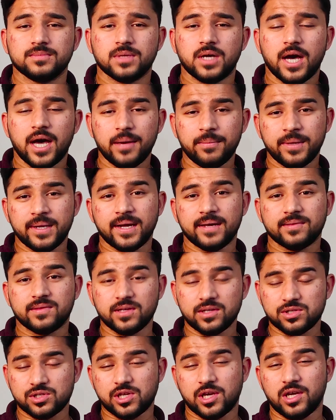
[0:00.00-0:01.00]
I mean, at
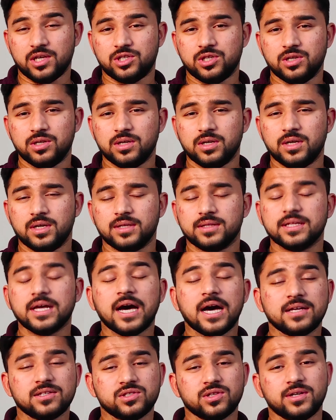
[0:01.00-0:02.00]
this stage, the
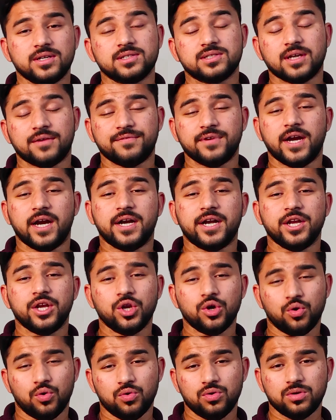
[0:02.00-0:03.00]
answer is definitely
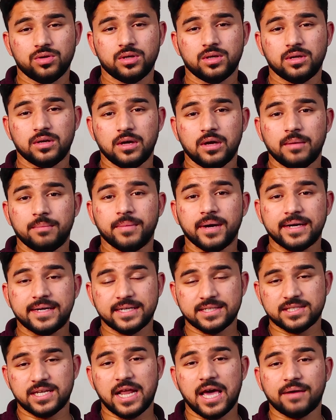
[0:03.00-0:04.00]
no. But
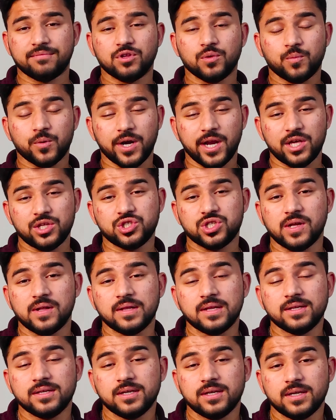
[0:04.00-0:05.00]
does it have the
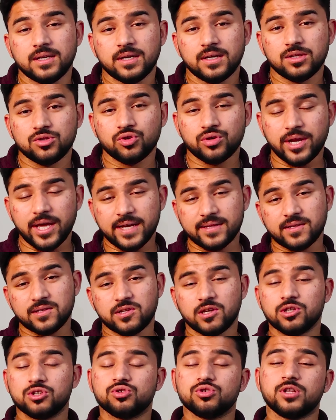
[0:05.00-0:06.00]
potential to take the
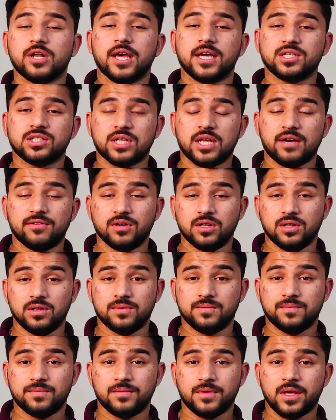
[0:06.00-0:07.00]
things to the next
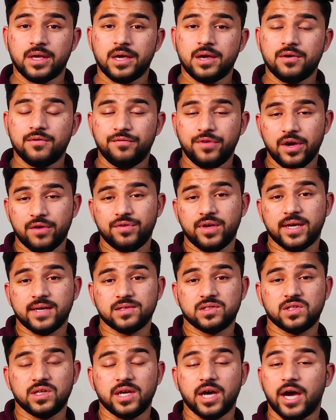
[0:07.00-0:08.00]
level, where we can
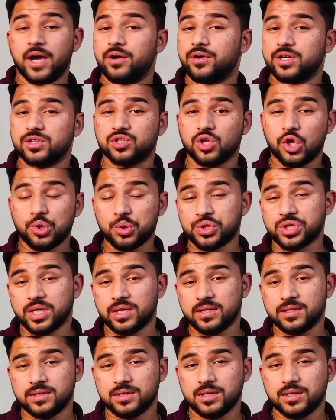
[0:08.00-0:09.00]
see higher
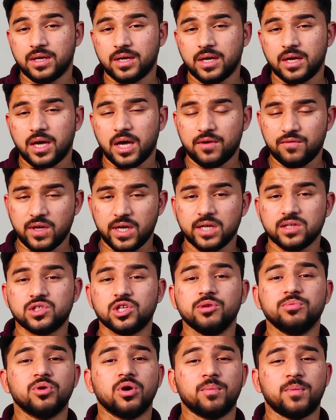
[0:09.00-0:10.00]
resolution and we can
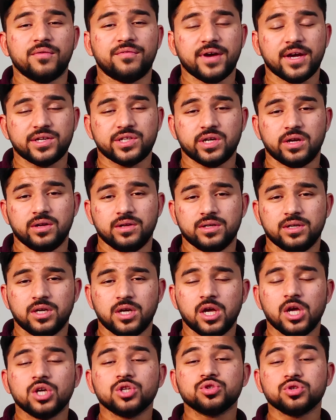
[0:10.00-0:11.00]
see more perfection?
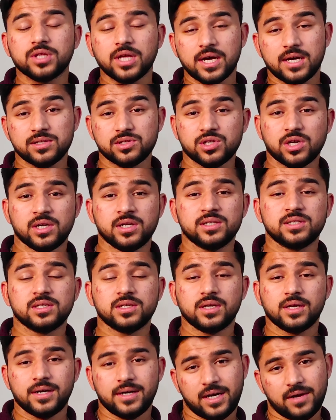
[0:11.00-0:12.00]
So the answer is
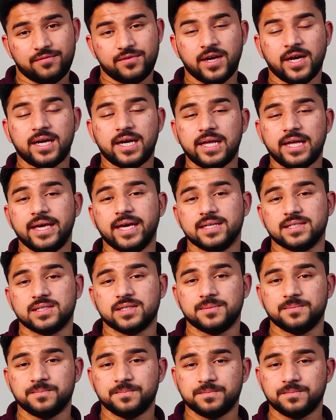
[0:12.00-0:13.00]
definitely
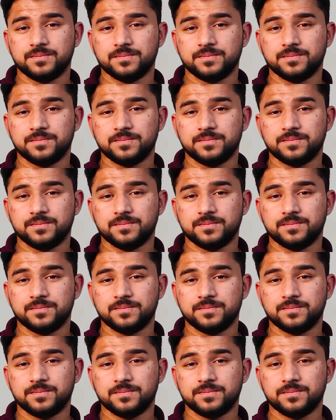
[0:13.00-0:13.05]
yes.